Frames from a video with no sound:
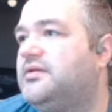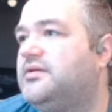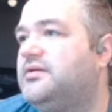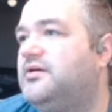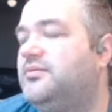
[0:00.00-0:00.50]

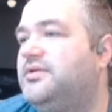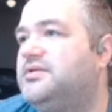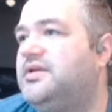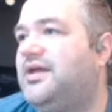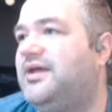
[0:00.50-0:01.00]

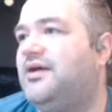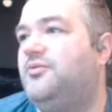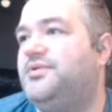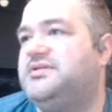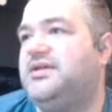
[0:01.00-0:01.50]
OpenTK, yeah,
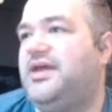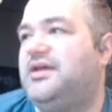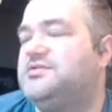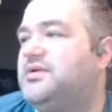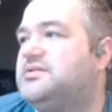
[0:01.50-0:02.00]
OpenTK
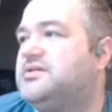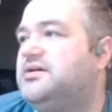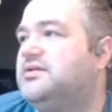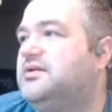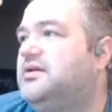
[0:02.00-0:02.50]
is what it's
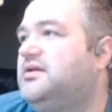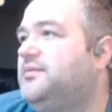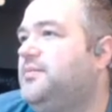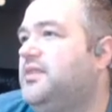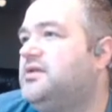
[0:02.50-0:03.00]
called.
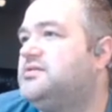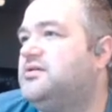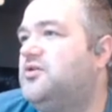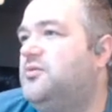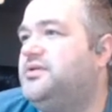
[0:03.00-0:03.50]

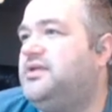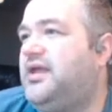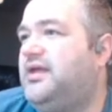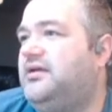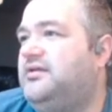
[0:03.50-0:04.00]
So
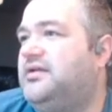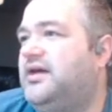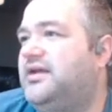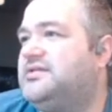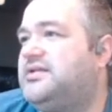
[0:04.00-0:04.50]
OpenTK
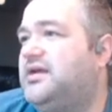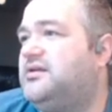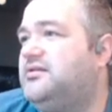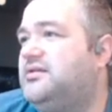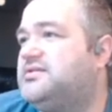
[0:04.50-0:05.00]
.NET
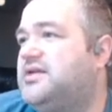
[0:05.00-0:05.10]
Standard, this guy